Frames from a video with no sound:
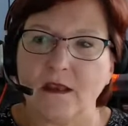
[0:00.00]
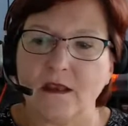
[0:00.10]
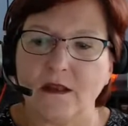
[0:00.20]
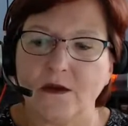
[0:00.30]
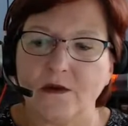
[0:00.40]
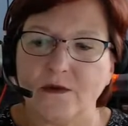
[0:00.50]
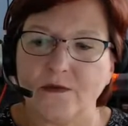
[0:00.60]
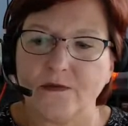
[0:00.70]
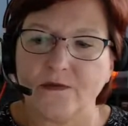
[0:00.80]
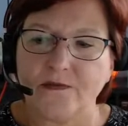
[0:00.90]

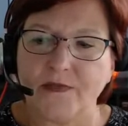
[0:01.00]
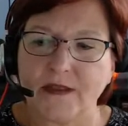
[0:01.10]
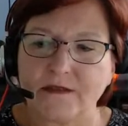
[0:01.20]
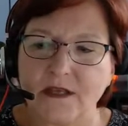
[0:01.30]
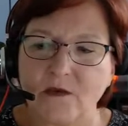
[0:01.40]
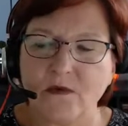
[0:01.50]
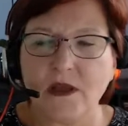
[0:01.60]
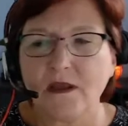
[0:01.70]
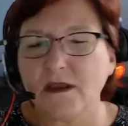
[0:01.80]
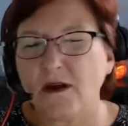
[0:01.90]
they'll say,
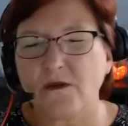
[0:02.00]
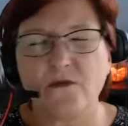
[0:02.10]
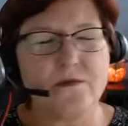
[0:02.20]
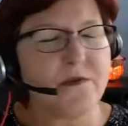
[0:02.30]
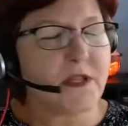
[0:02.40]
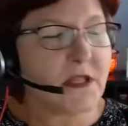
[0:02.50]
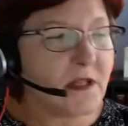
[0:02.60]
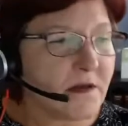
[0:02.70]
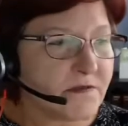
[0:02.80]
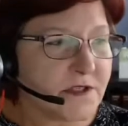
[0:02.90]
well, I'd really
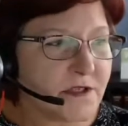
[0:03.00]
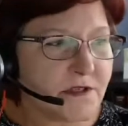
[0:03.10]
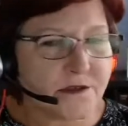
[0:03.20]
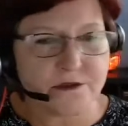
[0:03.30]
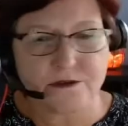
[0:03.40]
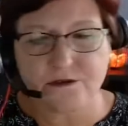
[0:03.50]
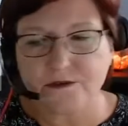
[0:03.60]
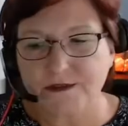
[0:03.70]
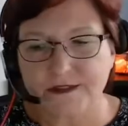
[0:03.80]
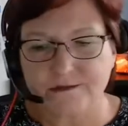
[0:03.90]
love to
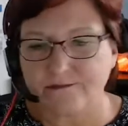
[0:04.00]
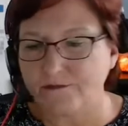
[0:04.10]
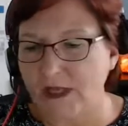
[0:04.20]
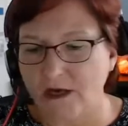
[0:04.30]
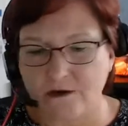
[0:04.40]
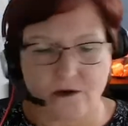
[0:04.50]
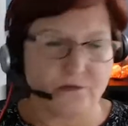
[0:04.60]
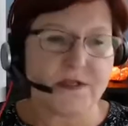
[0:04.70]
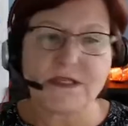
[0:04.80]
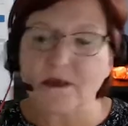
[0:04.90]
use, I don't know,
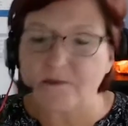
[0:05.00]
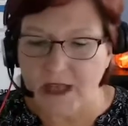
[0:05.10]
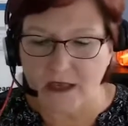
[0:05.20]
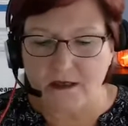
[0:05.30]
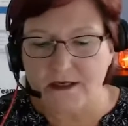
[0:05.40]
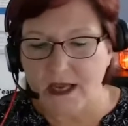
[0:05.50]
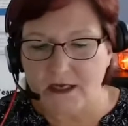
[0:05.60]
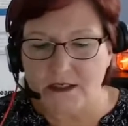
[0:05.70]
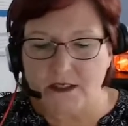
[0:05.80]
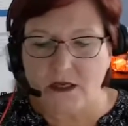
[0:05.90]
Receipt Bank
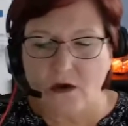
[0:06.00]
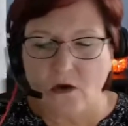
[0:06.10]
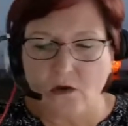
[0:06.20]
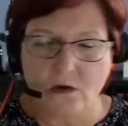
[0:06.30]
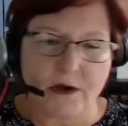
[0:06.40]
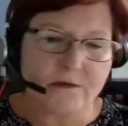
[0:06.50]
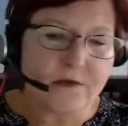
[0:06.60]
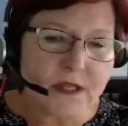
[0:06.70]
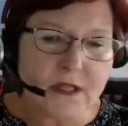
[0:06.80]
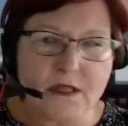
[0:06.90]
Dext, or I'd
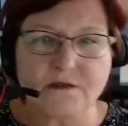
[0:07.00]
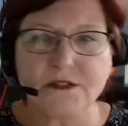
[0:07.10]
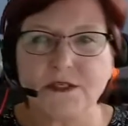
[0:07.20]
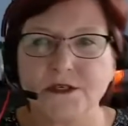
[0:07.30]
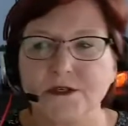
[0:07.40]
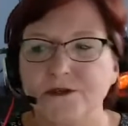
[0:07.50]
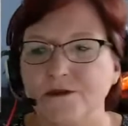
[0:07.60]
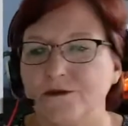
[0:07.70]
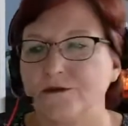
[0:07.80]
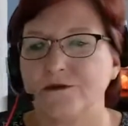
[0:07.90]
really love to
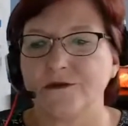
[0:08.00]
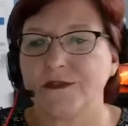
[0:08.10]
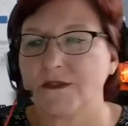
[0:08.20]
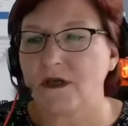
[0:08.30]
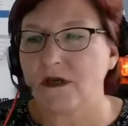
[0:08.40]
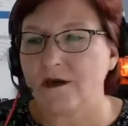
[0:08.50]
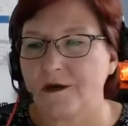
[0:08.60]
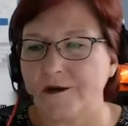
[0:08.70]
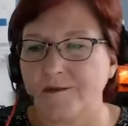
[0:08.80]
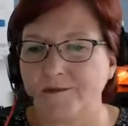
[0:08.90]
use
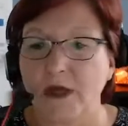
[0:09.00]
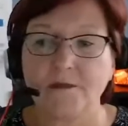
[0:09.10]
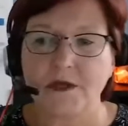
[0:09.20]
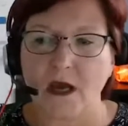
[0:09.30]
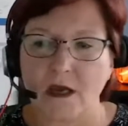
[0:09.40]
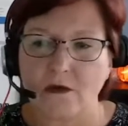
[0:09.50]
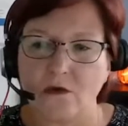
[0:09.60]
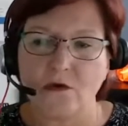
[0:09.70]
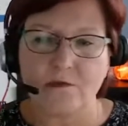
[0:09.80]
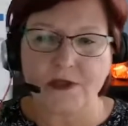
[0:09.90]
HubDoc
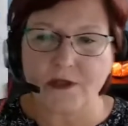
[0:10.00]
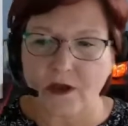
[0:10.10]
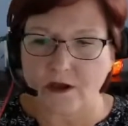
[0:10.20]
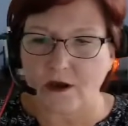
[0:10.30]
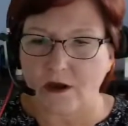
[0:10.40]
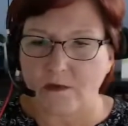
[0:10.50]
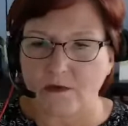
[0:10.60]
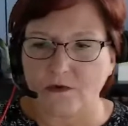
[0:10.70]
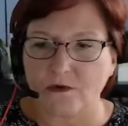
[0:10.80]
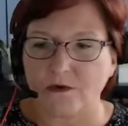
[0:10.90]
or Bill.com,
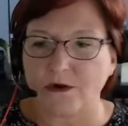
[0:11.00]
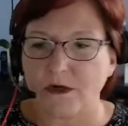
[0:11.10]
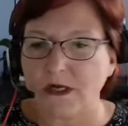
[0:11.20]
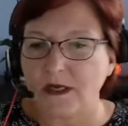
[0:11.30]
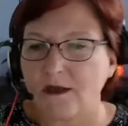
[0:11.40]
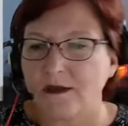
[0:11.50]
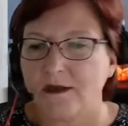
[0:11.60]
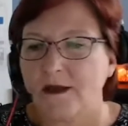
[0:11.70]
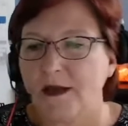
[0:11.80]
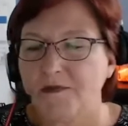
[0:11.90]
or
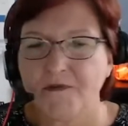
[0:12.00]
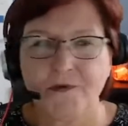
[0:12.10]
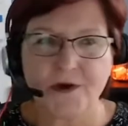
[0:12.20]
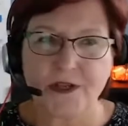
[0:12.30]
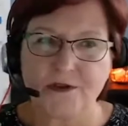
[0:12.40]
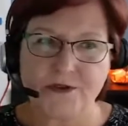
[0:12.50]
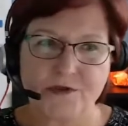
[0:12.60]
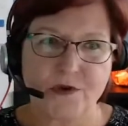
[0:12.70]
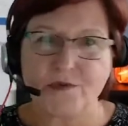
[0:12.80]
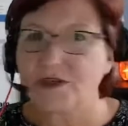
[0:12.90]
I'd prefer to use
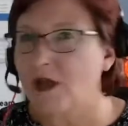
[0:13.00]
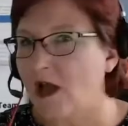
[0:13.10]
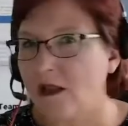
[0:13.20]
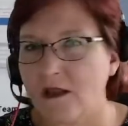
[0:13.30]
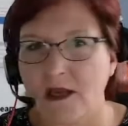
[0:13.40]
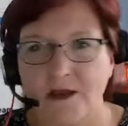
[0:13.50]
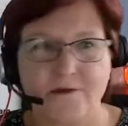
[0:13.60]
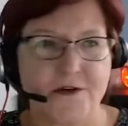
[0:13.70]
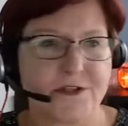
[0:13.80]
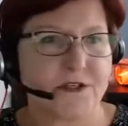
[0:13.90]
QuickBooks
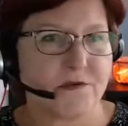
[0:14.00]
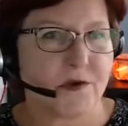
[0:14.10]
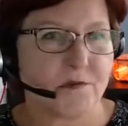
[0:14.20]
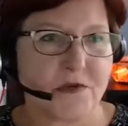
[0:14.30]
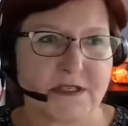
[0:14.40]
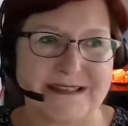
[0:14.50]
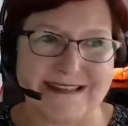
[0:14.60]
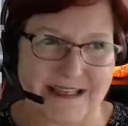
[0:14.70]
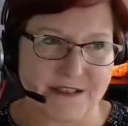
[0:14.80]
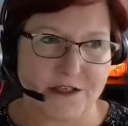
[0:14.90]
Online versus QuickBooks
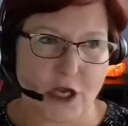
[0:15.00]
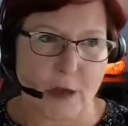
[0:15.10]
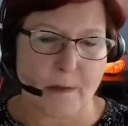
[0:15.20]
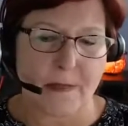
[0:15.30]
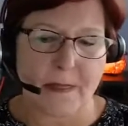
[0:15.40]
Desktop.